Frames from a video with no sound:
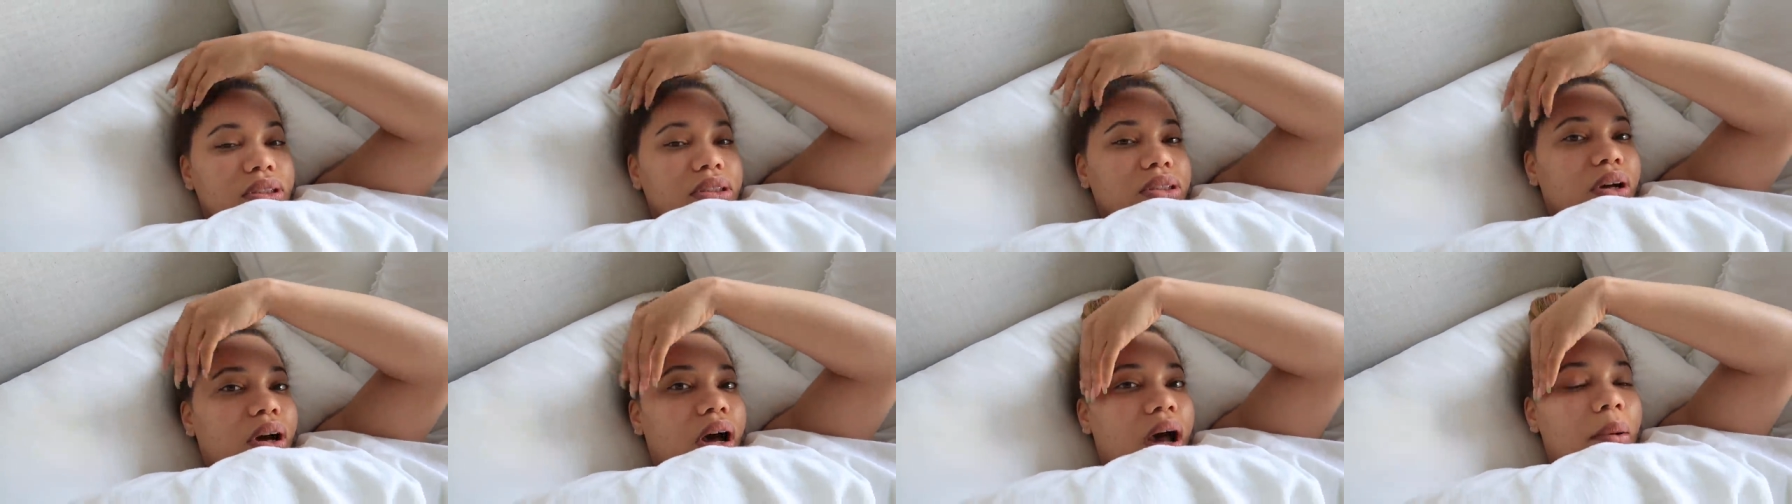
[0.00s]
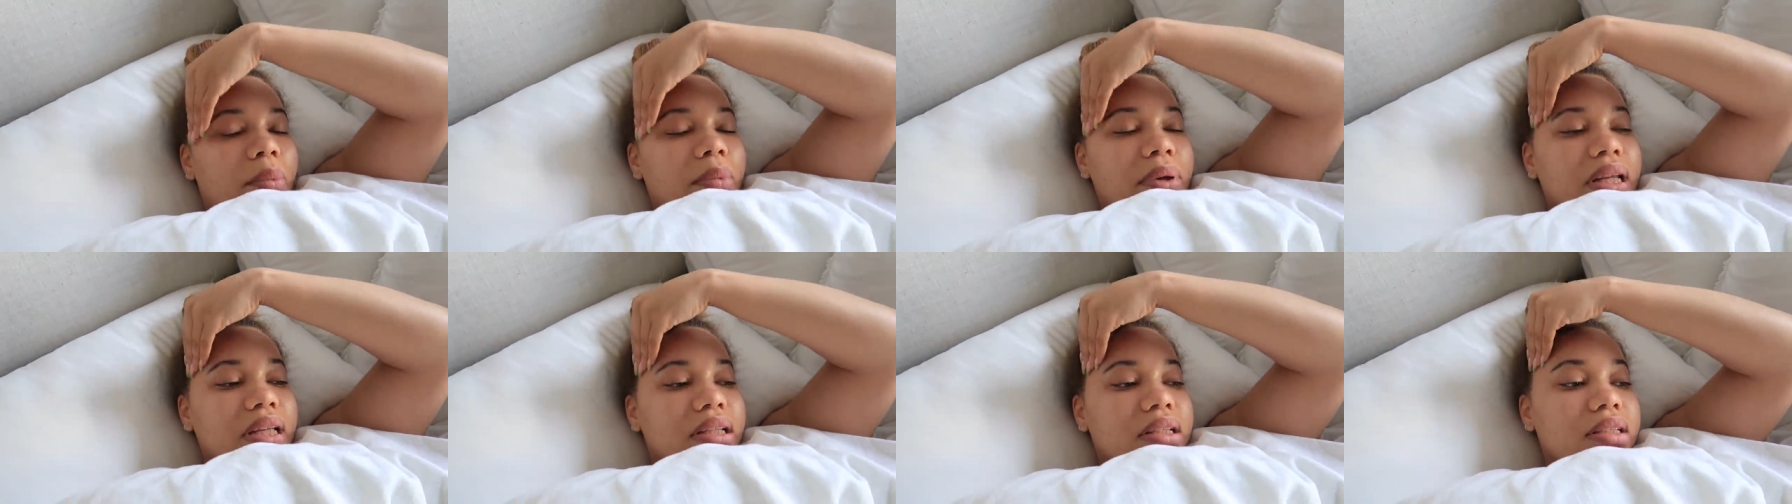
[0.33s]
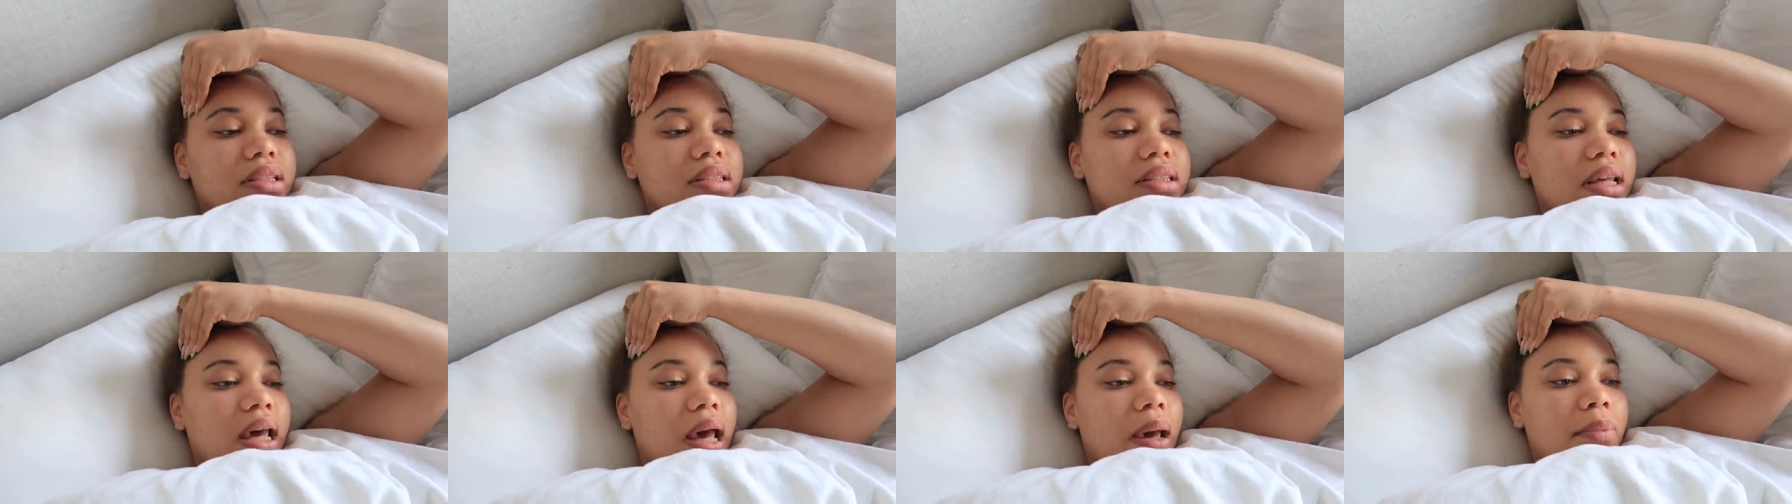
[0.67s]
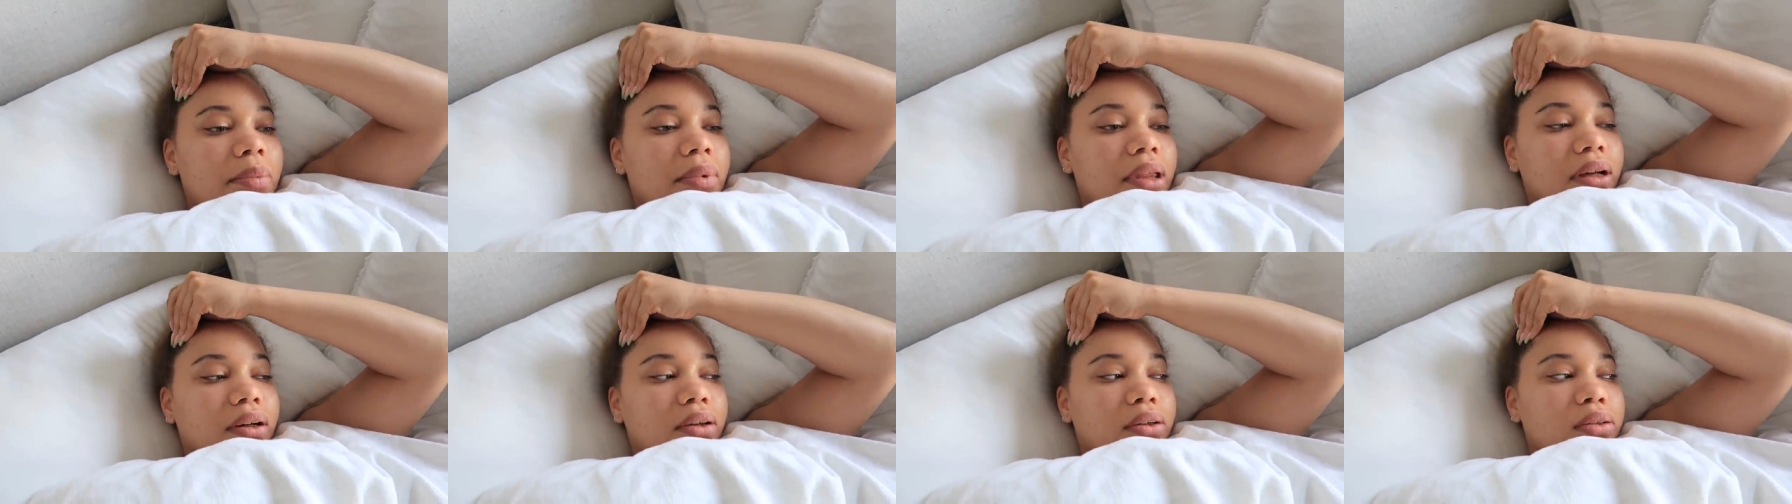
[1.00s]
So I'm gonna need to
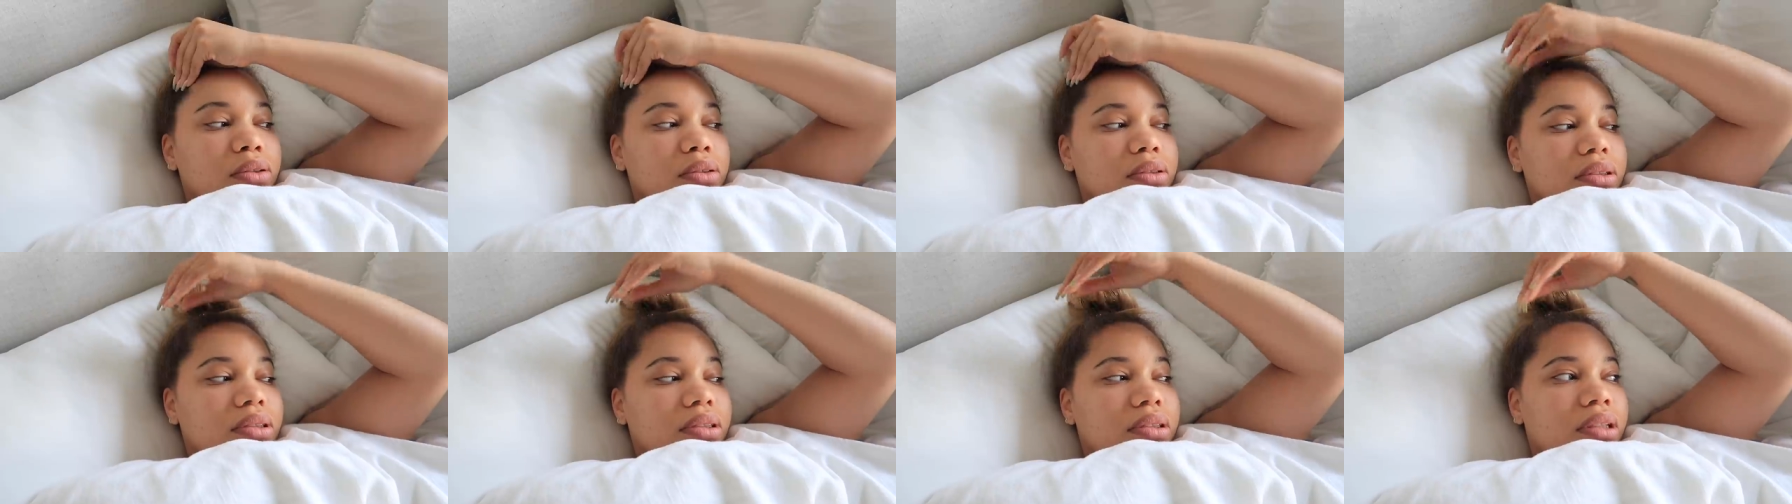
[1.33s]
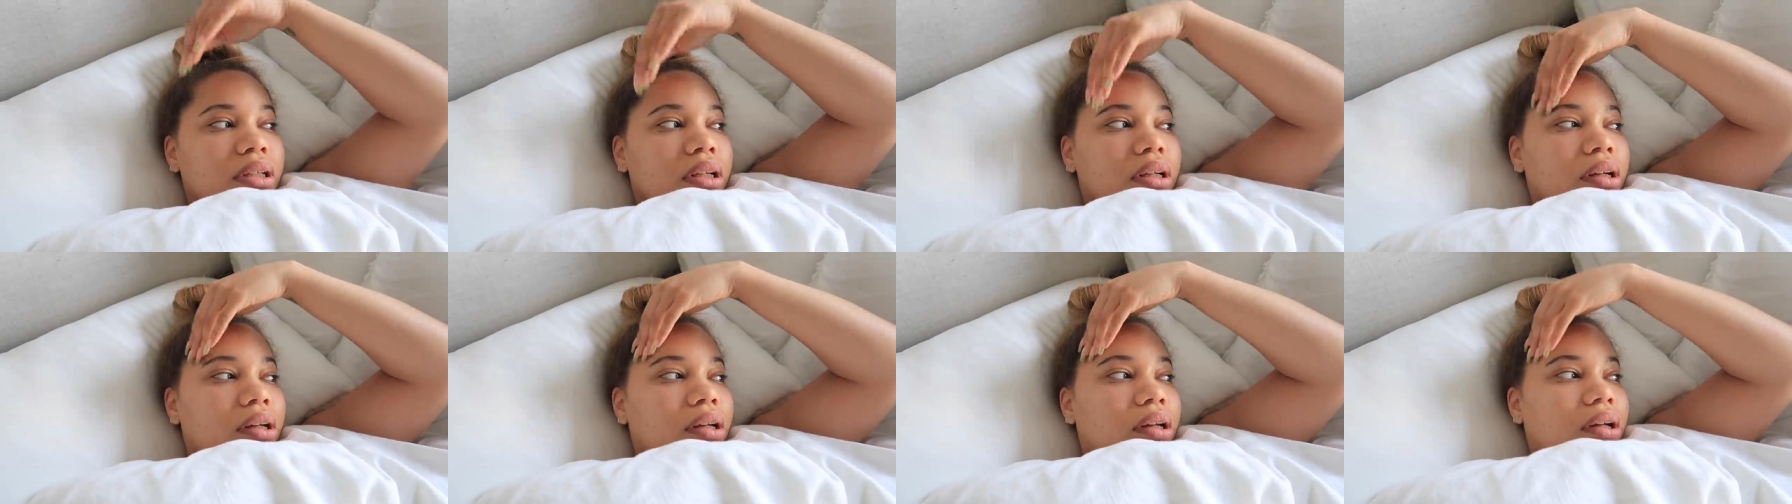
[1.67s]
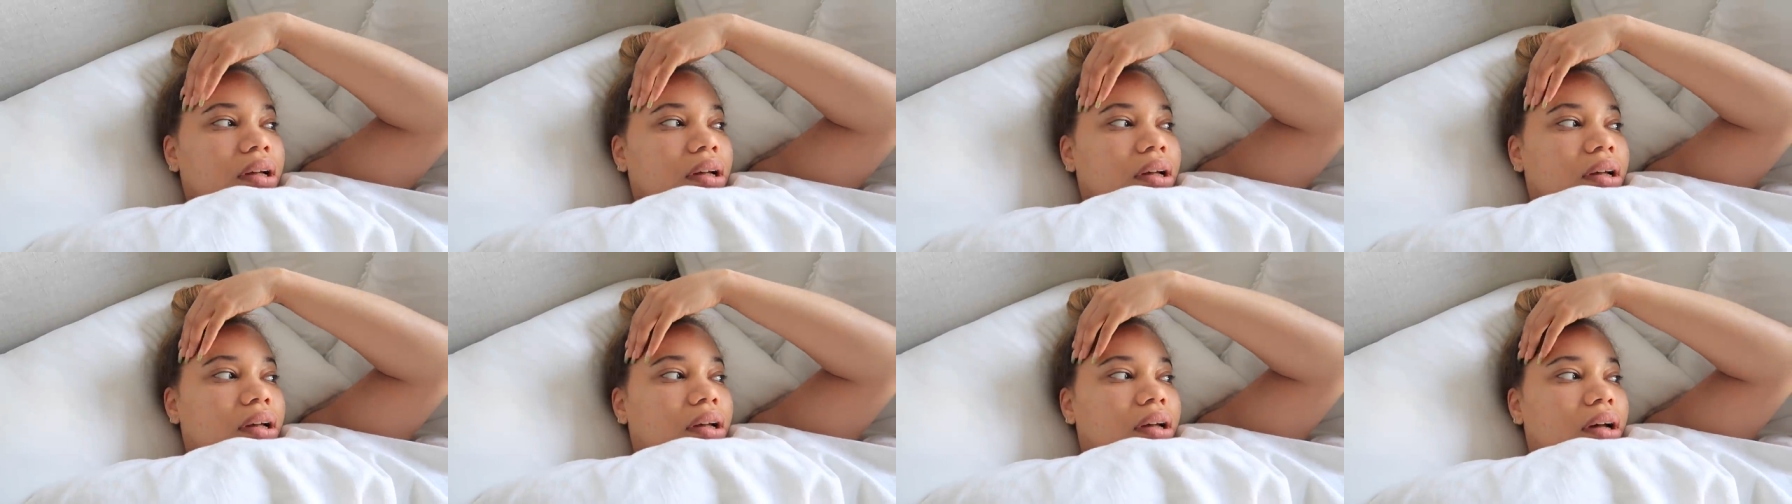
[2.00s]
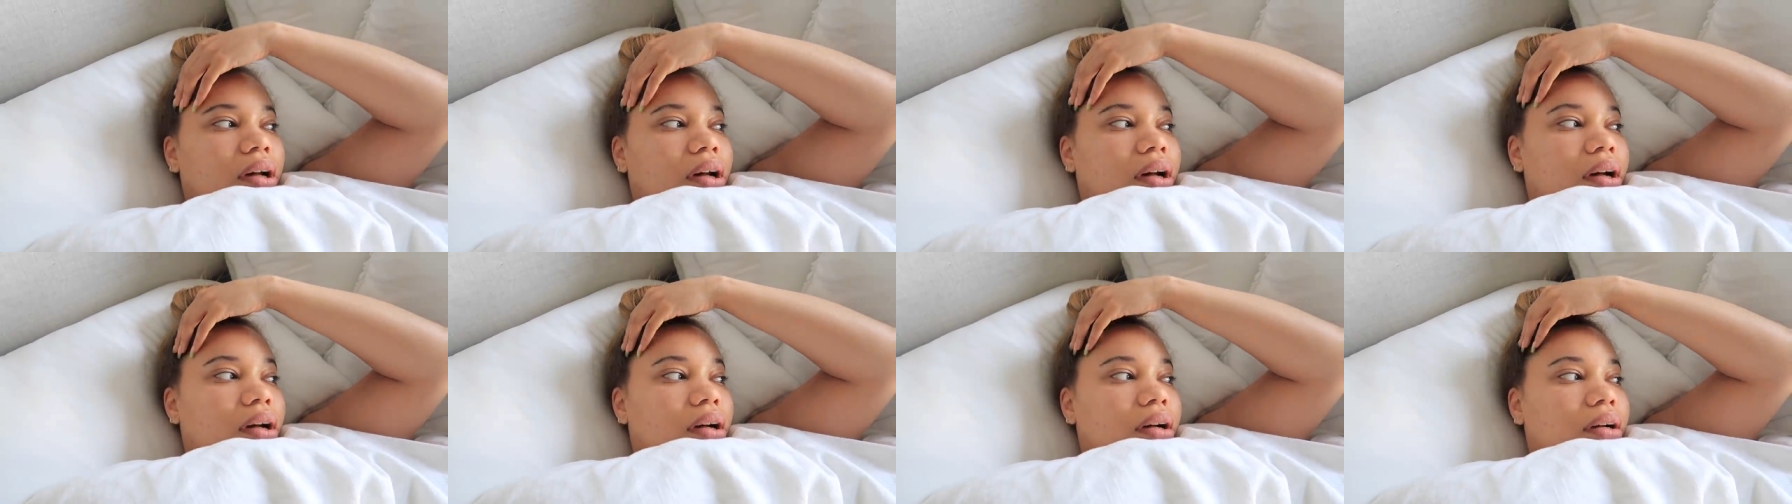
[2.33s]
tap those
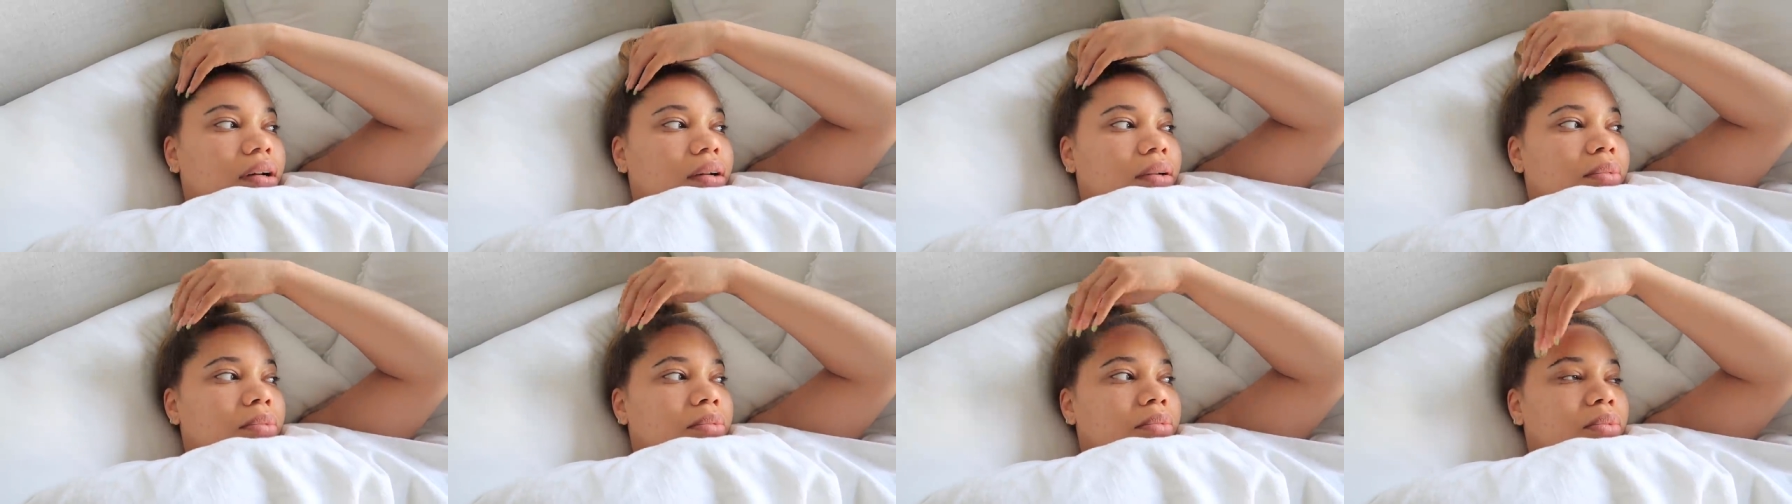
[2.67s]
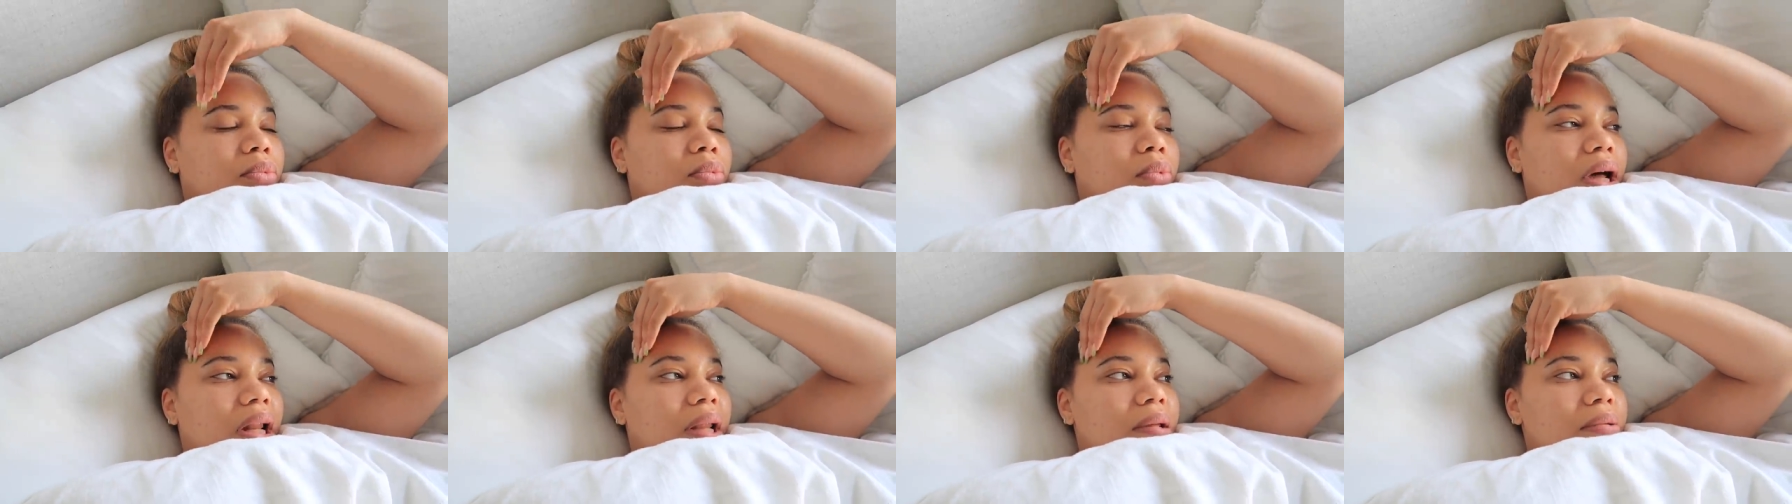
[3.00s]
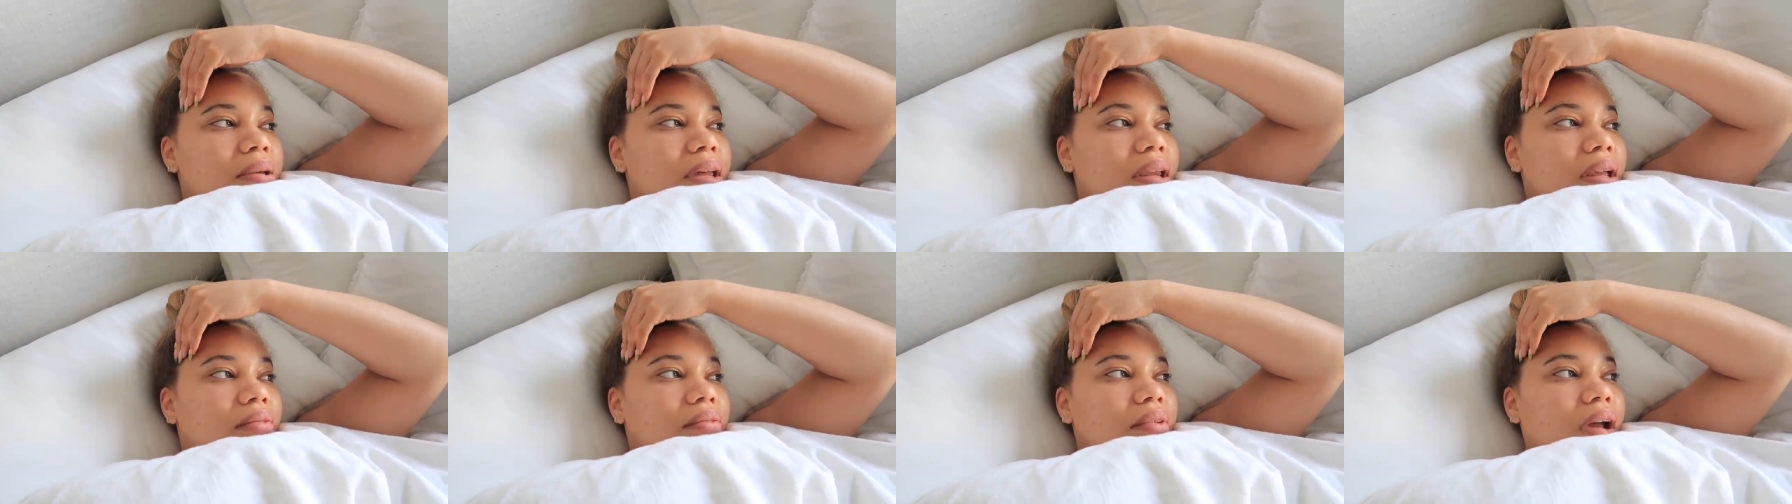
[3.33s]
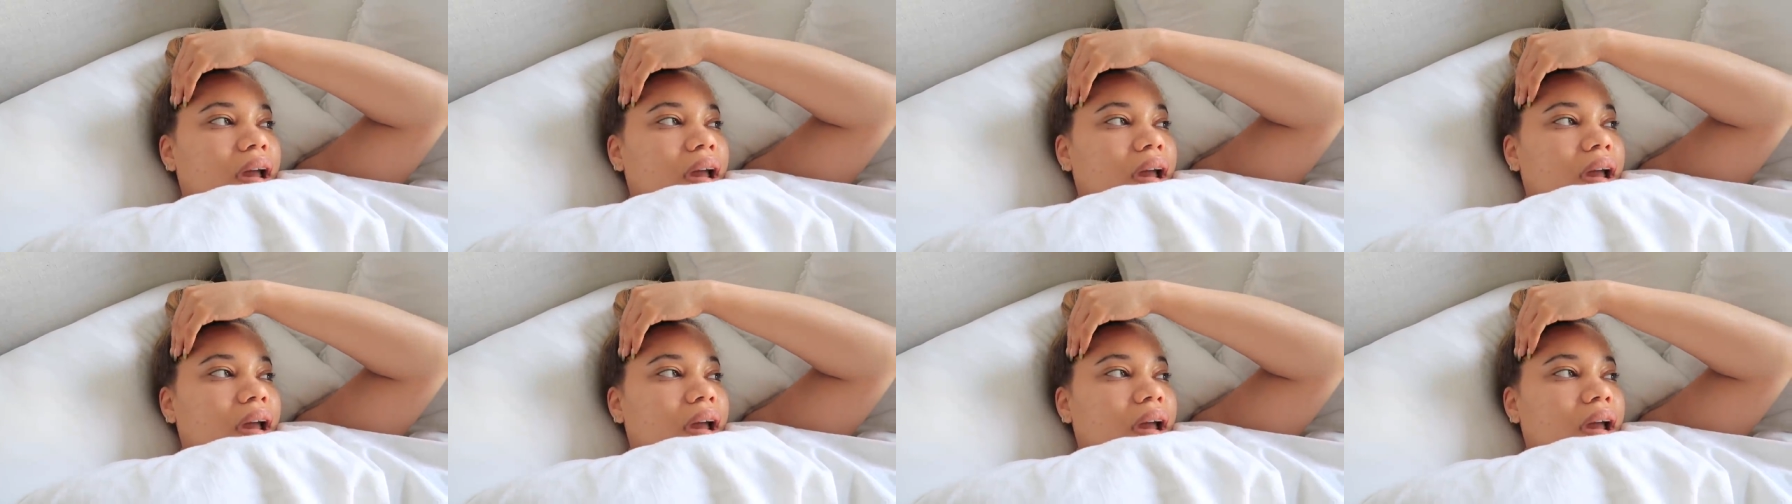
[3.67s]
um, while I'm getting